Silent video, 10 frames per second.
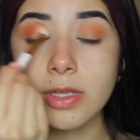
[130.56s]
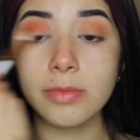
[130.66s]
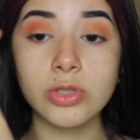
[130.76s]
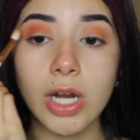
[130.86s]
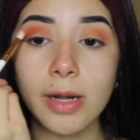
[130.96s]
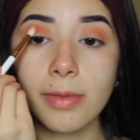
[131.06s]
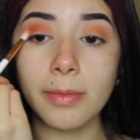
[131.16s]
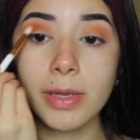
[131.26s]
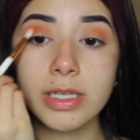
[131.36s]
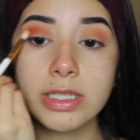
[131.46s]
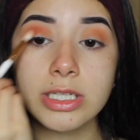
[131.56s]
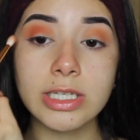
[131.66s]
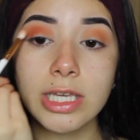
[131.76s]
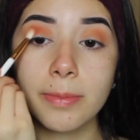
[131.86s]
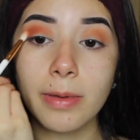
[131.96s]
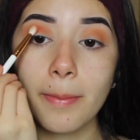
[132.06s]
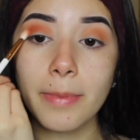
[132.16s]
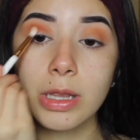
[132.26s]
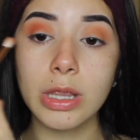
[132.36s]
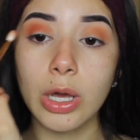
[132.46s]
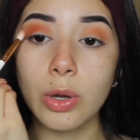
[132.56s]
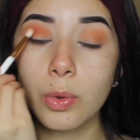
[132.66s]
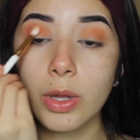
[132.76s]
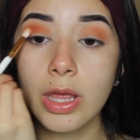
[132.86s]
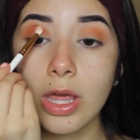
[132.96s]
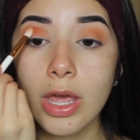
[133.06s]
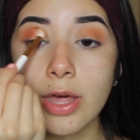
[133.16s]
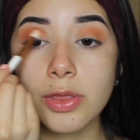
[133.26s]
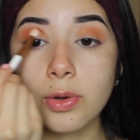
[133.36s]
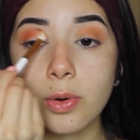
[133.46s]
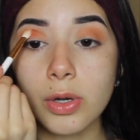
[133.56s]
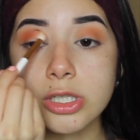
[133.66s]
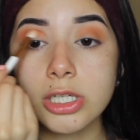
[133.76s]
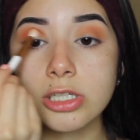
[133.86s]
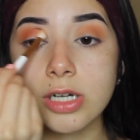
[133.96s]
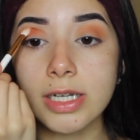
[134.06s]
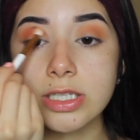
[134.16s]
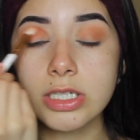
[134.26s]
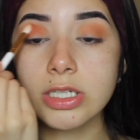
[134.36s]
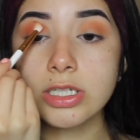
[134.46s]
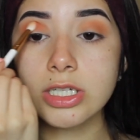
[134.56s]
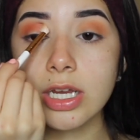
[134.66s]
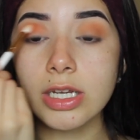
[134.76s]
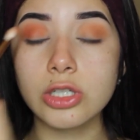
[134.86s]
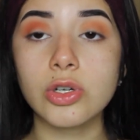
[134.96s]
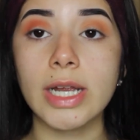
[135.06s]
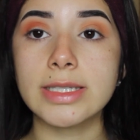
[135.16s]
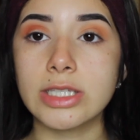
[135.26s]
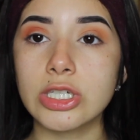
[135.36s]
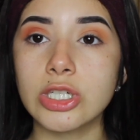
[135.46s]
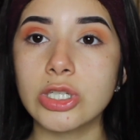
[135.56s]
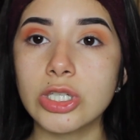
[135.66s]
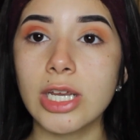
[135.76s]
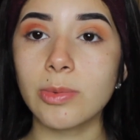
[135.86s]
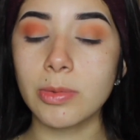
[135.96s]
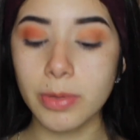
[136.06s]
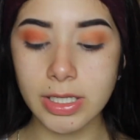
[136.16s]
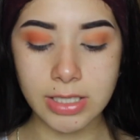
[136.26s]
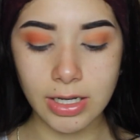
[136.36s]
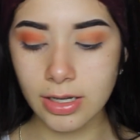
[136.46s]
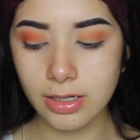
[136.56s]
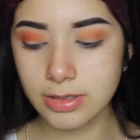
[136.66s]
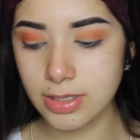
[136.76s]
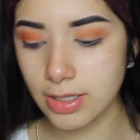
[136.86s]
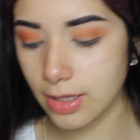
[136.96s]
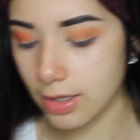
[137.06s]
I'm trying my best to keep it below the orangey transition shade we placed. I cannot say